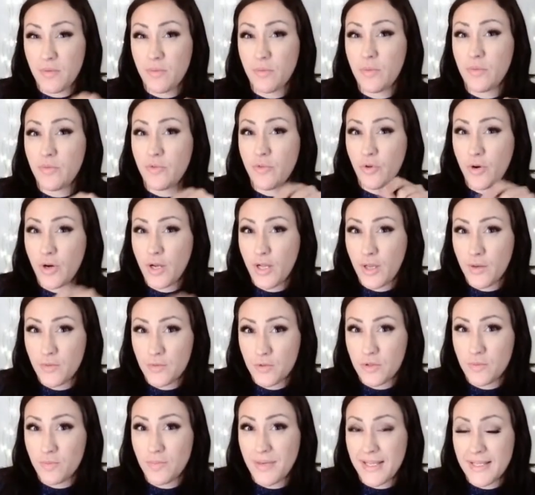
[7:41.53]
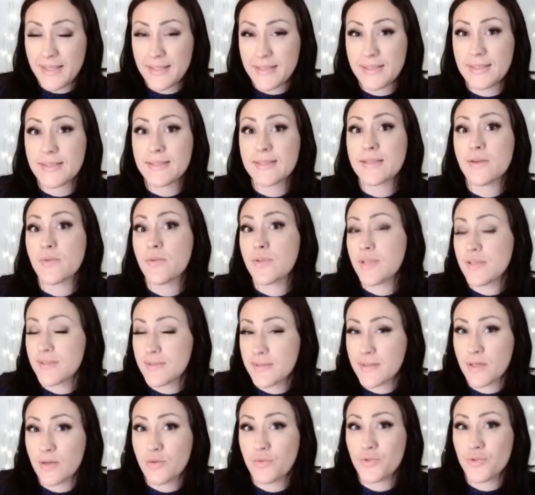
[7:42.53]
before I go to blend so it doesn't
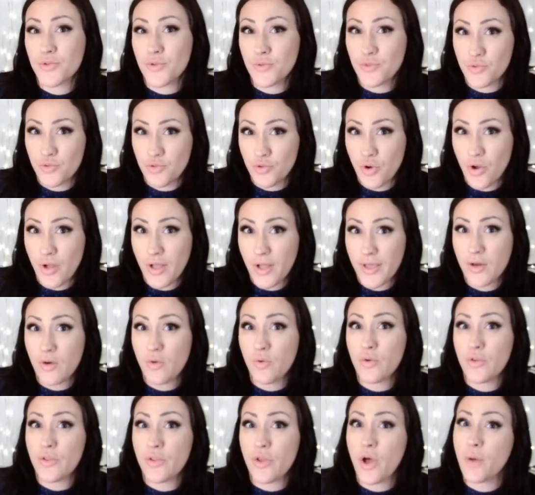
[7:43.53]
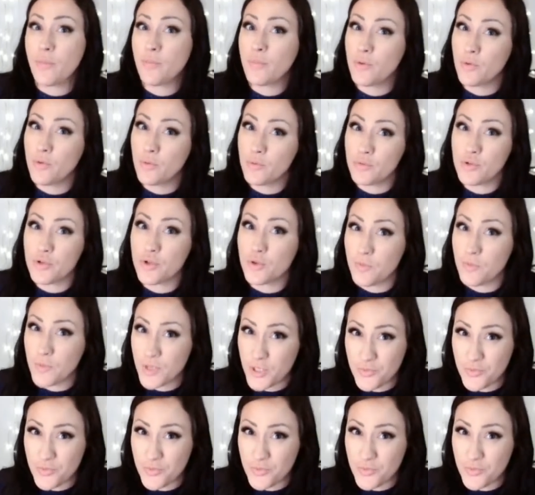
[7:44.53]
go too dry or that I pull too much